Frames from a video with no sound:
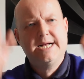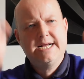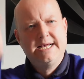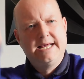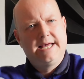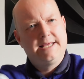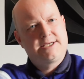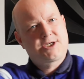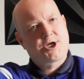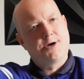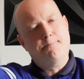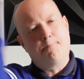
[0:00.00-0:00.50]

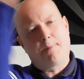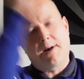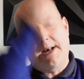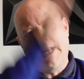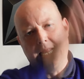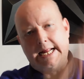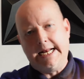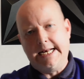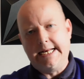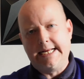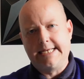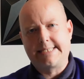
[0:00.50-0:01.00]
It's
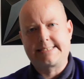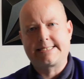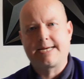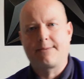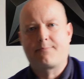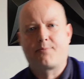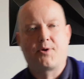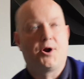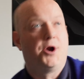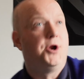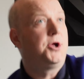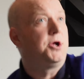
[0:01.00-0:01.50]
completely
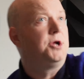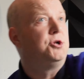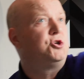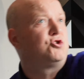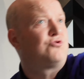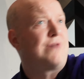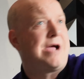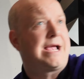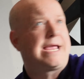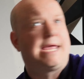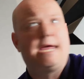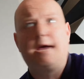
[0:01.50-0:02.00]
separate, and you can
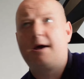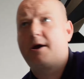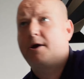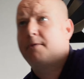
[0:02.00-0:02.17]
track it